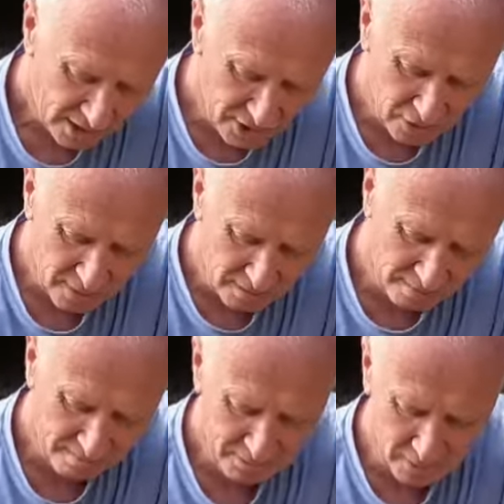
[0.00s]
2
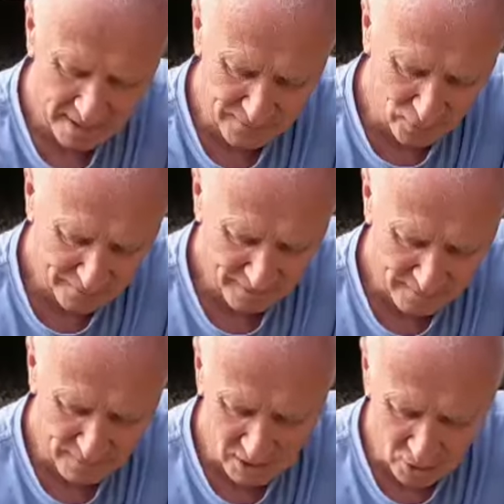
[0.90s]
hours
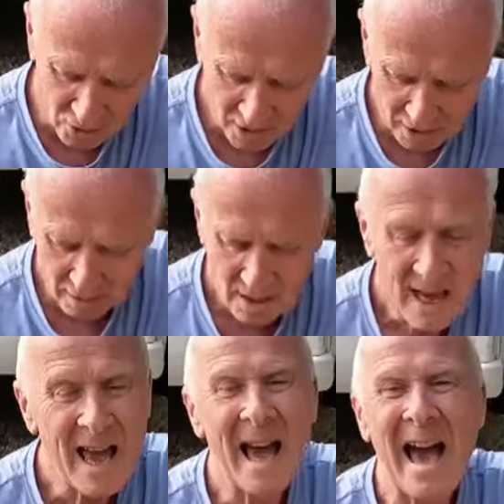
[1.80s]
45 minutes or so,
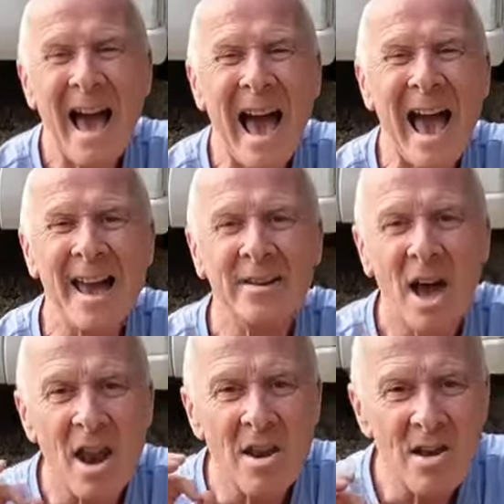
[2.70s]
and
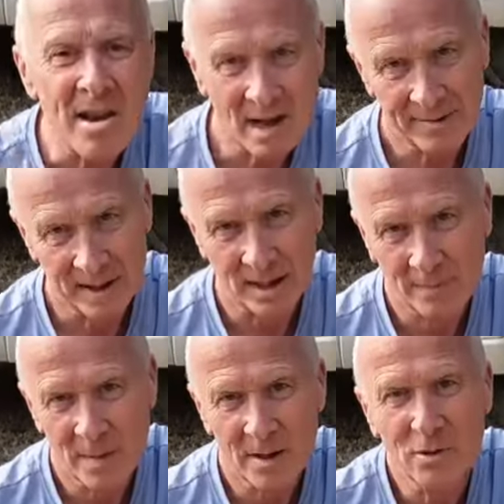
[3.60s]
nothing,
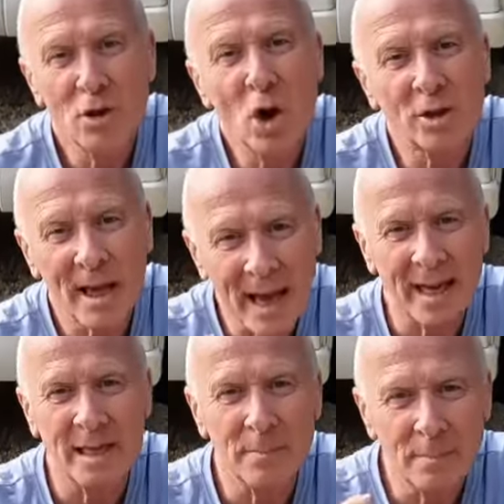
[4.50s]
not
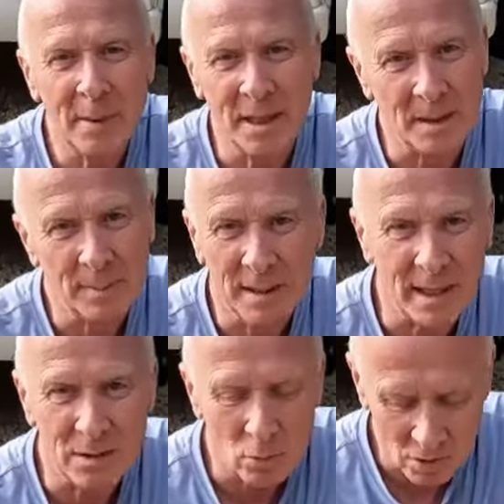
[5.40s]
a peep.
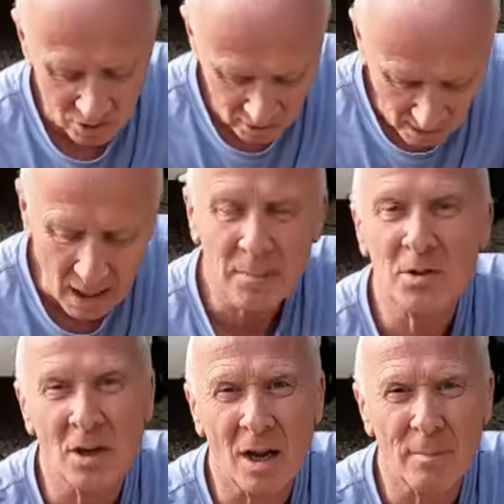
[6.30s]
It was
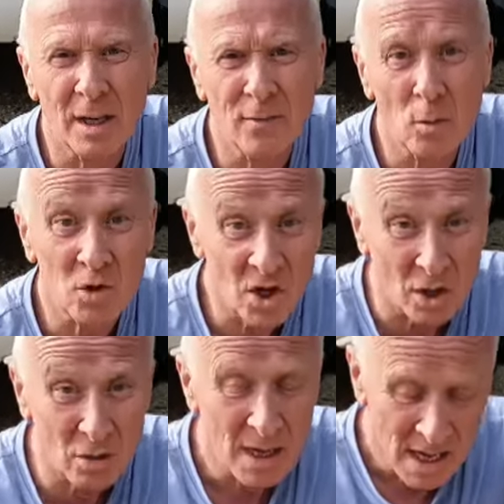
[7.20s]
absolutely unbelievable.
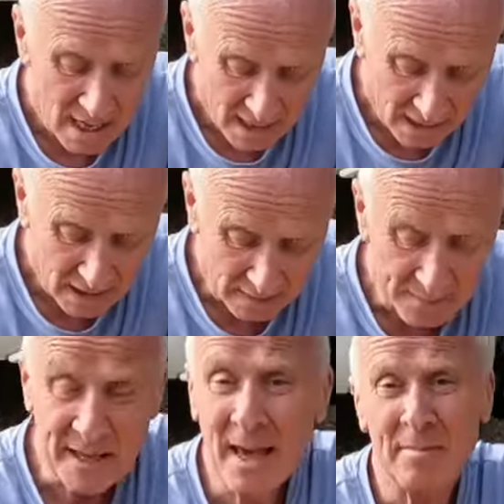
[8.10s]
So
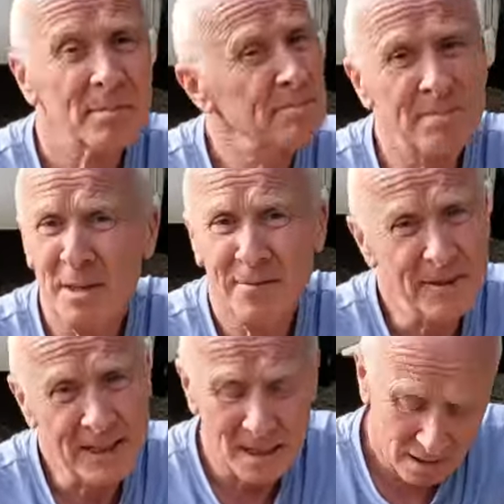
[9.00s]
yeah, bit of
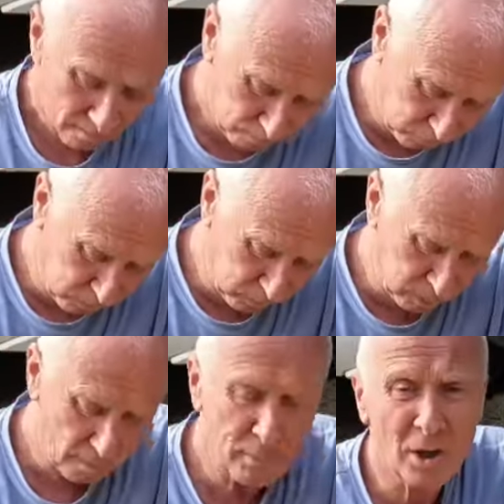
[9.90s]
vinegar,
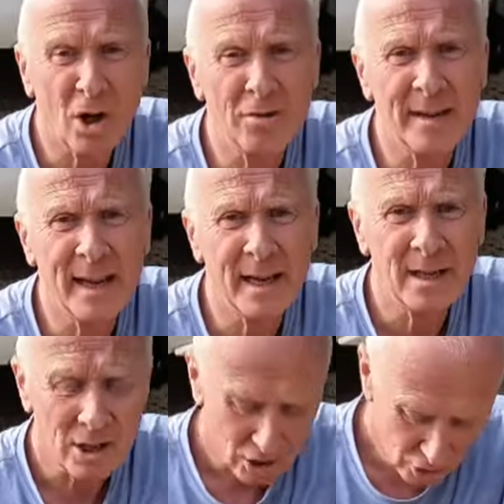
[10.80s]
put it on there,
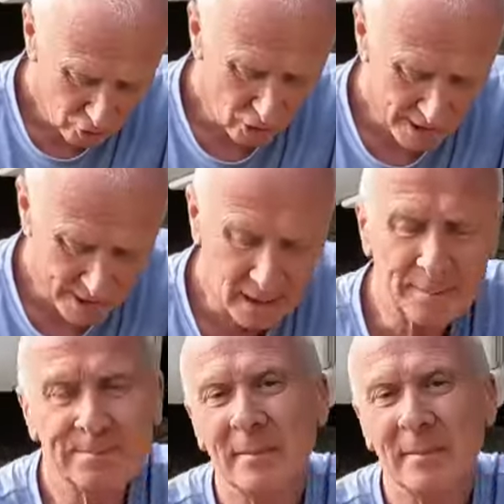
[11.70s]
dry it up.